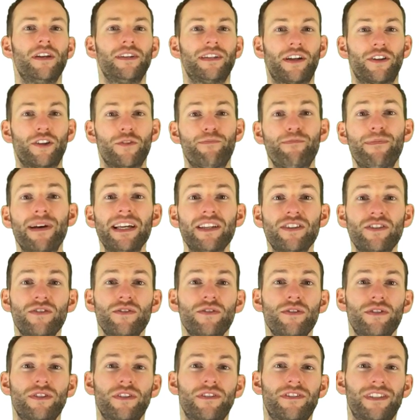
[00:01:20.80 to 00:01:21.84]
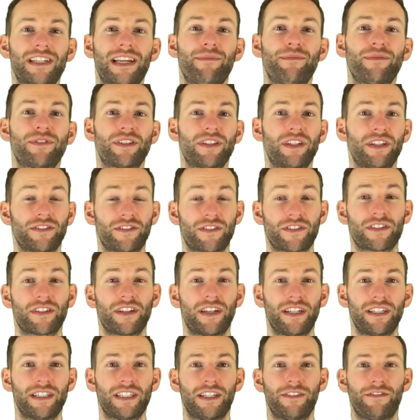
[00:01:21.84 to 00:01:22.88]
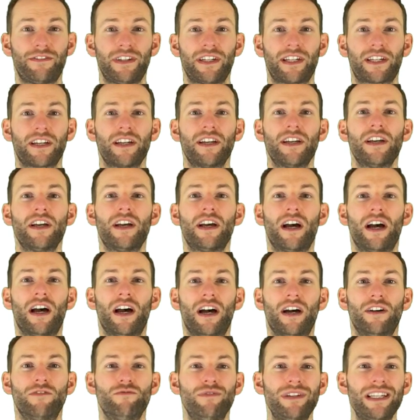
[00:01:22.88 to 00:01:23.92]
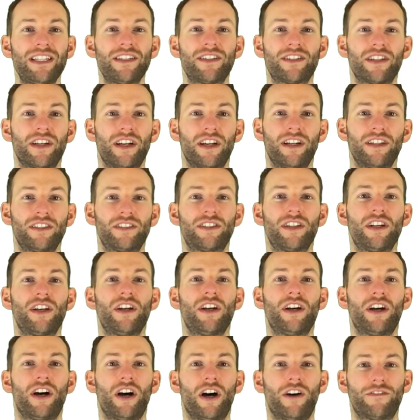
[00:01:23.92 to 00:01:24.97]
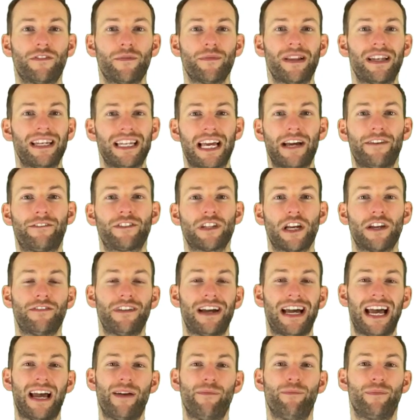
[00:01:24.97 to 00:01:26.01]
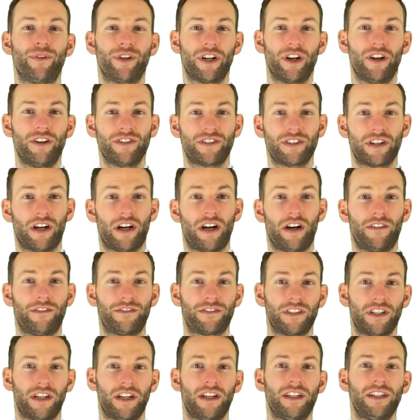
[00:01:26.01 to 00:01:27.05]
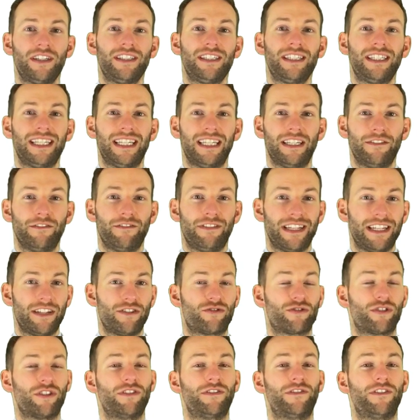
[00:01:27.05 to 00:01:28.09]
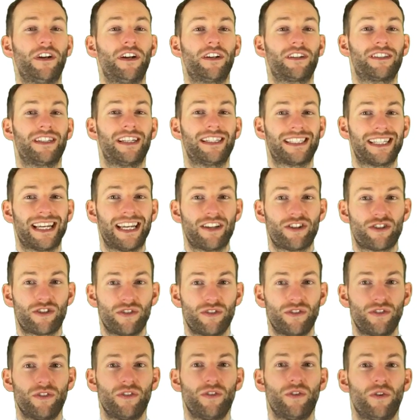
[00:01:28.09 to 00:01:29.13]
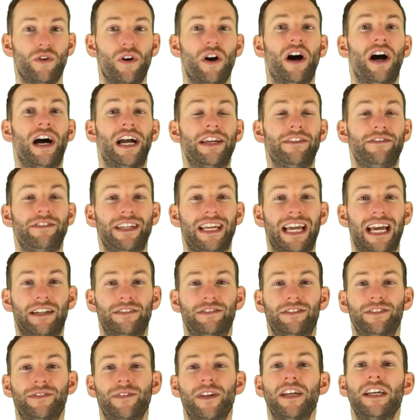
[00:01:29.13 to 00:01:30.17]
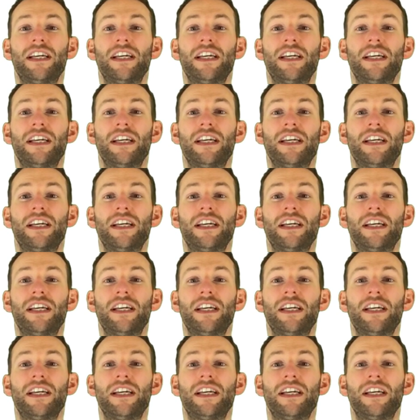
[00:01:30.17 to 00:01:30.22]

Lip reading: Now, the best source of stem cells for scientific research are from the leftover embryos after in vitro fertilization, or IVF.